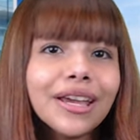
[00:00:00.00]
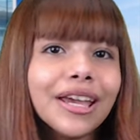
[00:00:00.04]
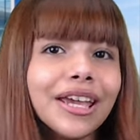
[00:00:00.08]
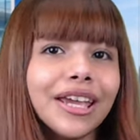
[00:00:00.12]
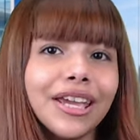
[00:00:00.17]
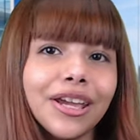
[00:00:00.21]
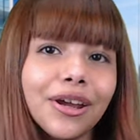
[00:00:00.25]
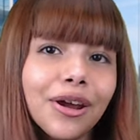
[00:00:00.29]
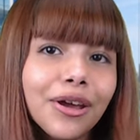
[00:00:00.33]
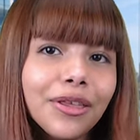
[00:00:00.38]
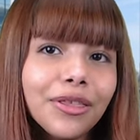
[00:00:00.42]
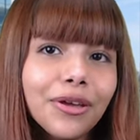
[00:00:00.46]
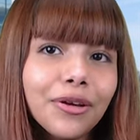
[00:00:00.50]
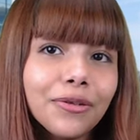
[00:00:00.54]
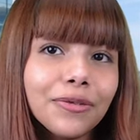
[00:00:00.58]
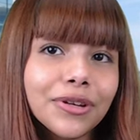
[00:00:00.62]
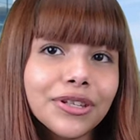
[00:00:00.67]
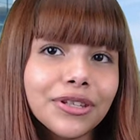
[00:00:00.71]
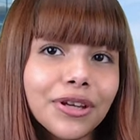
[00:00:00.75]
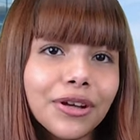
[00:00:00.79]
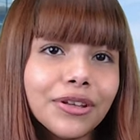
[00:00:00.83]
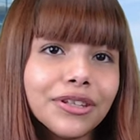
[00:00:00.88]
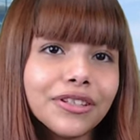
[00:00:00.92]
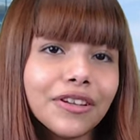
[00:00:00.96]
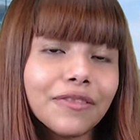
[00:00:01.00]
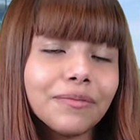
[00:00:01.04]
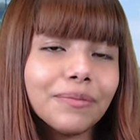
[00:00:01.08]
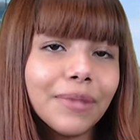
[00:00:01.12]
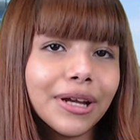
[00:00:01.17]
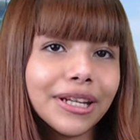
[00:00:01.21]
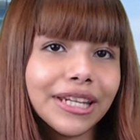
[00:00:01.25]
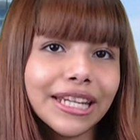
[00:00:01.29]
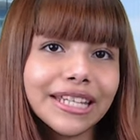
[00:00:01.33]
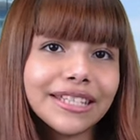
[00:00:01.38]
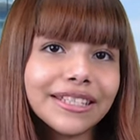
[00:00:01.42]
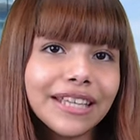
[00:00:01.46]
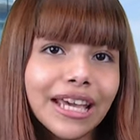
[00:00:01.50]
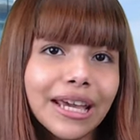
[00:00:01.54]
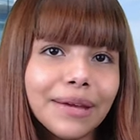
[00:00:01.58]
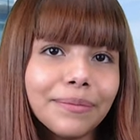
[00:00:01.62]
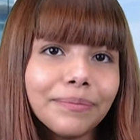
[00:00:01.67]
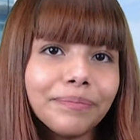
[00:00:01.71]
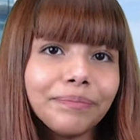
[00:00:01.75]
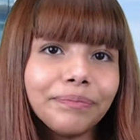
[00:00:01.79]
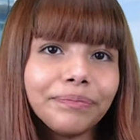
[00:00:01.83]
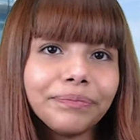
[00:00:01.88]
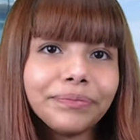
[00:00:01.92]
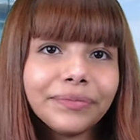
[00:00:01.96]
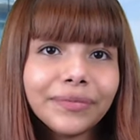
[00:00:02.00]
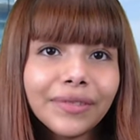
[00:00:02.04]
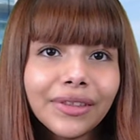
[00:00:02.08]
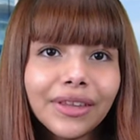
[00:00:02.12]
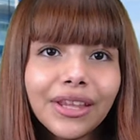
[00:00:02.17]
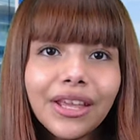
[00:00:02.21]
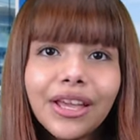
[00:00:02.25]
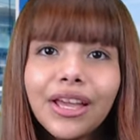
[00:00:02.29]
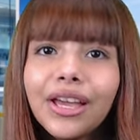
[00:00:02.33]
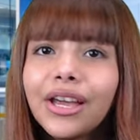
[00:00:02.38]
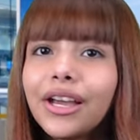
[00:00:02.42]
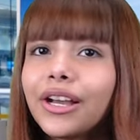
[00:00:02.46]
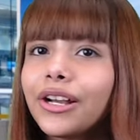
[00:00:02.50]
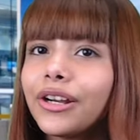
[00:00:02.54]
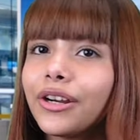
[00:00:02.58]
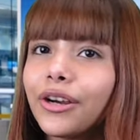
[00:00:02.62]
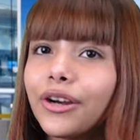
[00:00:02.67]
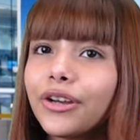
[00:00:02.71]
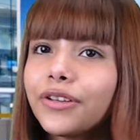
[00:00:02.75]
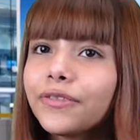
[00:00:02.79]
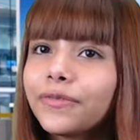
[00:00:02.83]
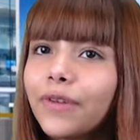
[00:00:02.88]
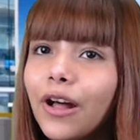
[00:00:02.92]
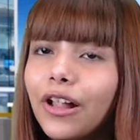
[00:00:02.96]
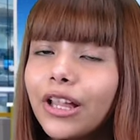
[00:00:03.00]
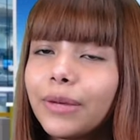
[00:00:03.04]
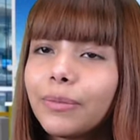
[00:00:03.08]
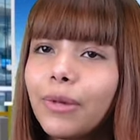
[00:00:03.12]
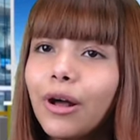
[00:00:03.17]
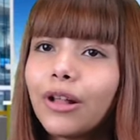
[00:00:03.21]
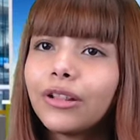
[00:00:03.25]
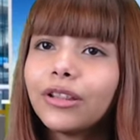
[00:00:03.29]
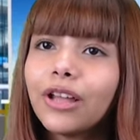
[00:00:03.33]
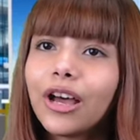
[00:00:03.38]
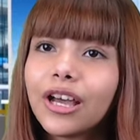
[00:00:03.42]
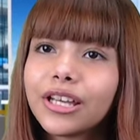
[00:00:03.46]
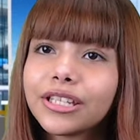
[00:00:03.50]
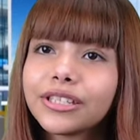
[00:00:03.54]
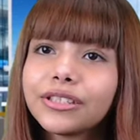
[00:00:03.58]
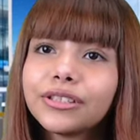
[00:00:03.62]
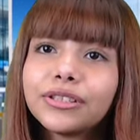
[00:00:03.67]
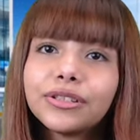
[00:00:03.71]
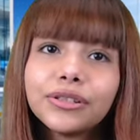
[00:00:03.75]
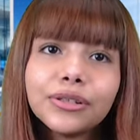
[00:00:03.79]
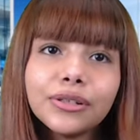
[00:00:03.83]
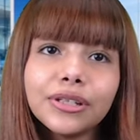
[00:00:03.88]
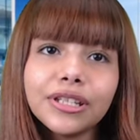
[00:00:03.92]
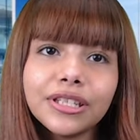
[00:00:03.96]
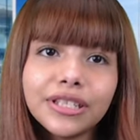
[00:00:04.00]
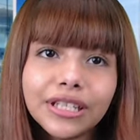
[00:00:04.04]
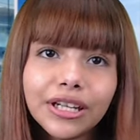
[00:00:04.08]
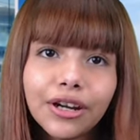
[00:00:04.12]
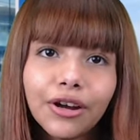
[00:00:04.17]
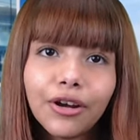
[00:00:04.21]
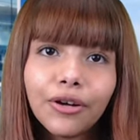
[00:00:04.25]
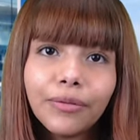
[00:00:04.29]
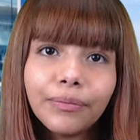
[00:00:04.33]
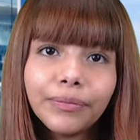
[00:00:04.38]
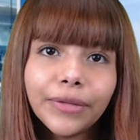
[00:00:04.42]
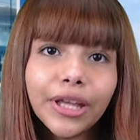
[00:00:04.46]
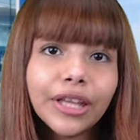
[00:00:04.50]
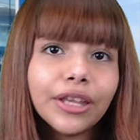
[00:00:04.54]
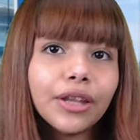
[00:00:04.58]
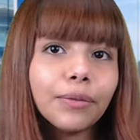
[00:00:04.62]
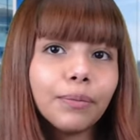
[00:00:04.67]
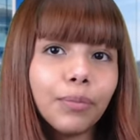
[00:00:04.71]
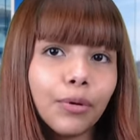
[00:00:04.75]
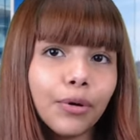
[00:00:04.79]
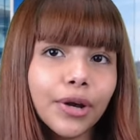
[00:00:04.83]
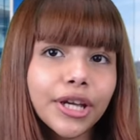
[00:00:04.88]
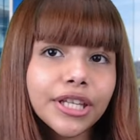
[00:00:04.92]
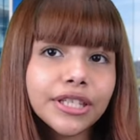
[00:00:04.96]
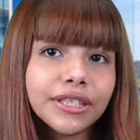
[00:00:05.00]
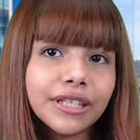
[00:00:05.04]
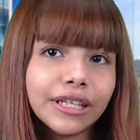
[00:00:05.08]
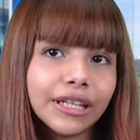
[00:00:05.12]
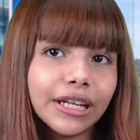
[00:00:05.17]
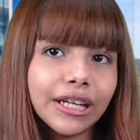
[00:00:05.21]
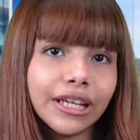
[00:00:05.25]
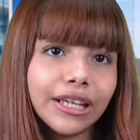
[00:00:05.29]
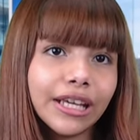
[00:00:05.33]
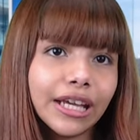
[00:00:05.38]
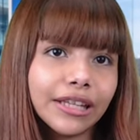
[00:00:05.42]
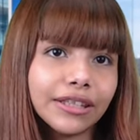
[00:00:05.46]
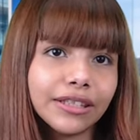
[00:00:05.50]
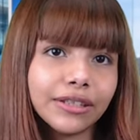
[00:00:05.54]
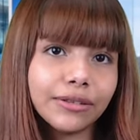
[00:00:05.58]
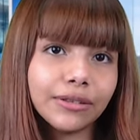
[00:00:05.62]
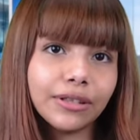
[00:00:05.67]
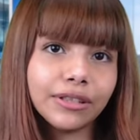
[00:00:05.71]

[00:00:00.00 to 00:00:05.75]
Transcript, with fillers: here are the results of Monday's game. Girls volleyball lost 2 to 0 and the boys didn't get to